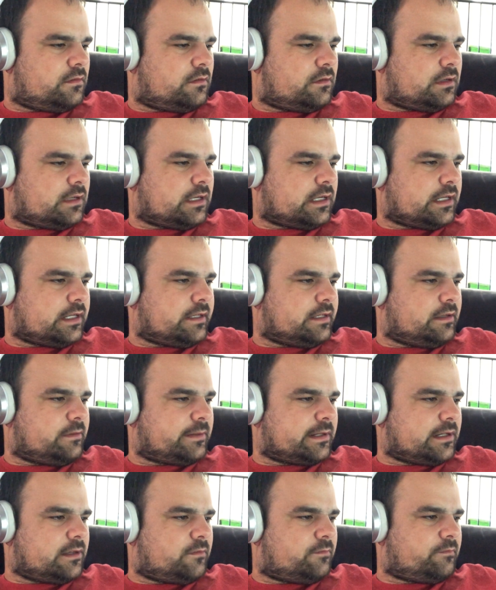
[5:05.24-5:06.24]
All right, here we
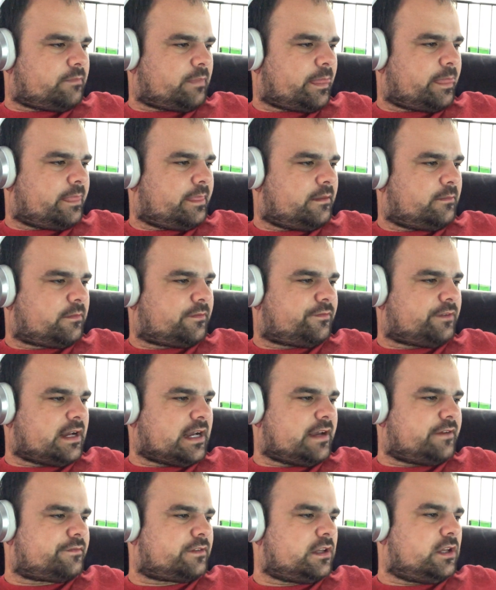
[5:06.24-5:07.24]
go.
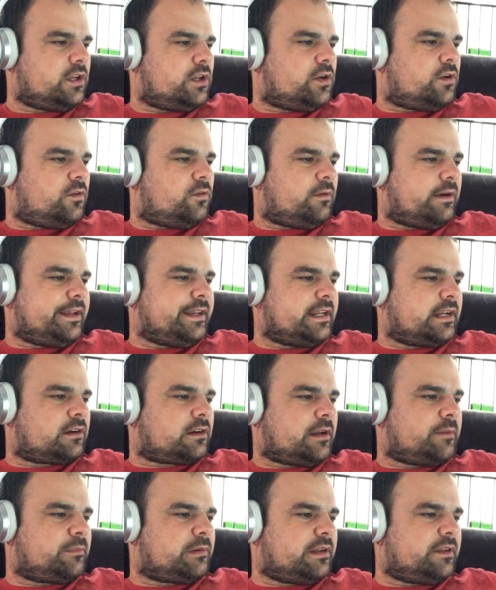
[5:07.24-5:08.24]
5. Why didn't
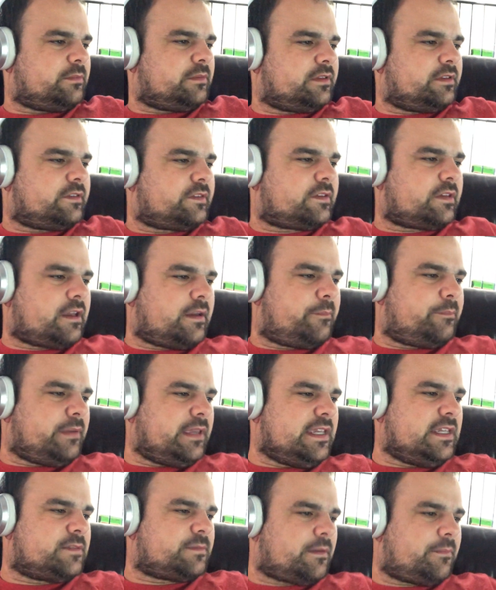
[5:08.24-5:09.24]
Great Britain's
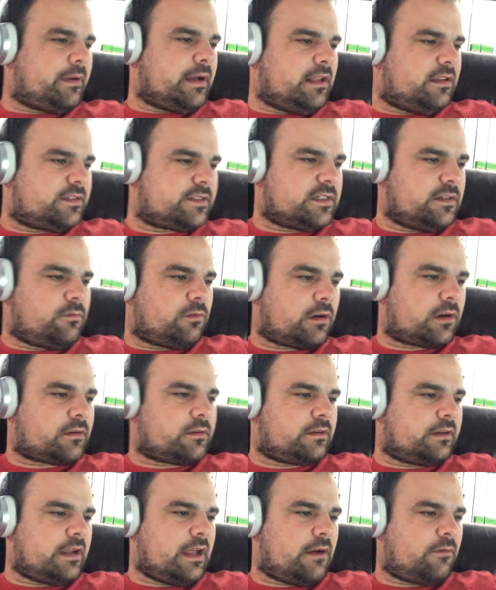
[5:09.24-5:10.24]
appeasement policy
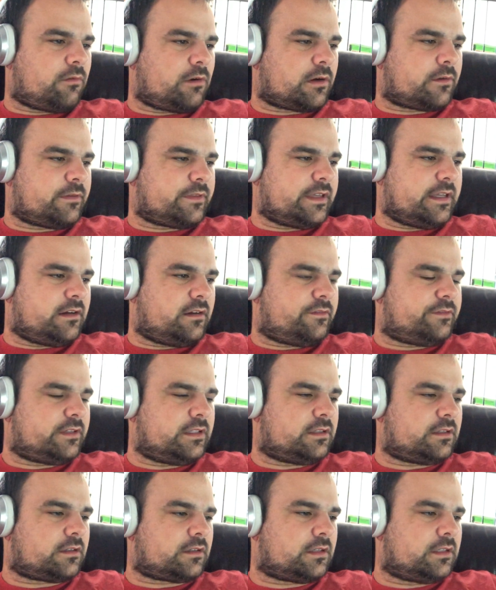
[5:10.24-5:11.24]
not work with Adolf
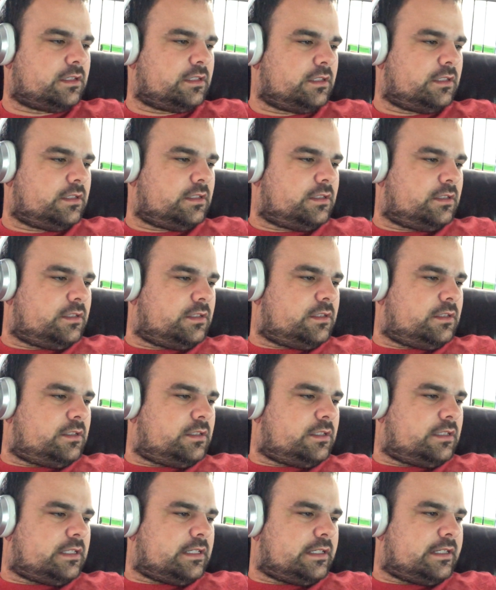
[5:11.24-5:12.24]
Hitler?
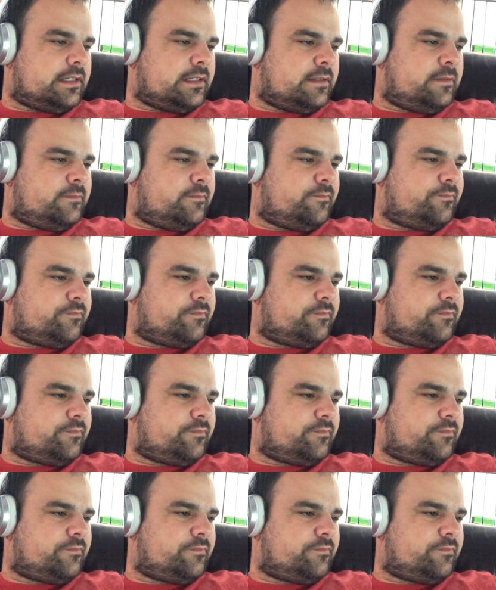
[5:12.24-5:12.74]
Um,